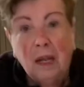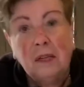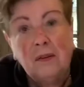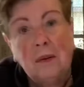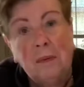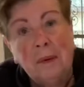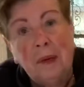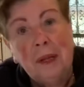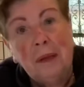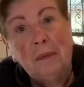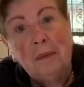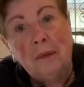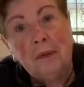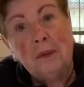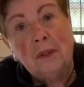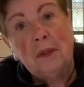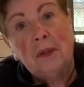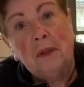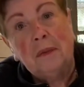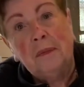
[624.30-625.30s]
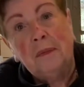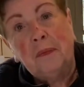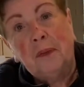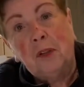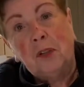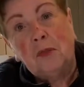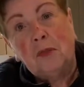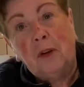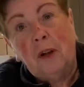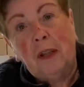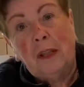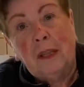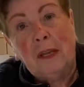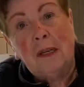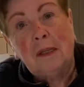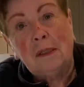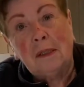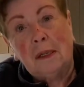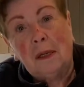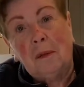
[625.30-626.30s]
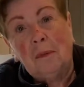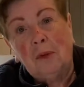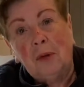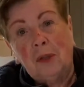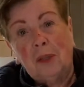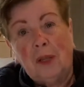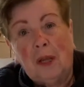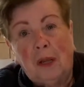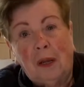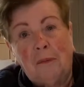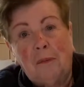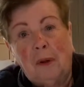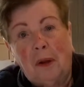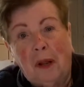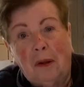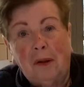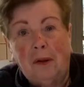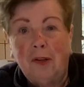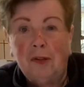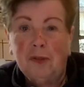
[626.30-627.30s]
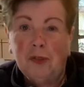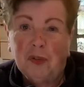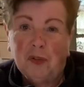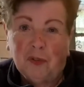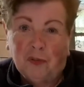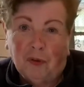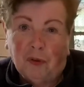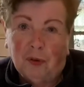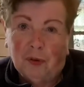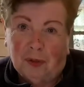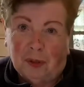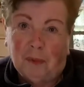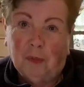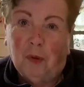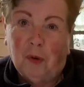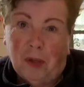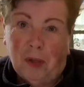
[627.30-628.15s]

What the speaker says: from Naples. The sfrulladelle is a Napoletano, but I didn't just vote them.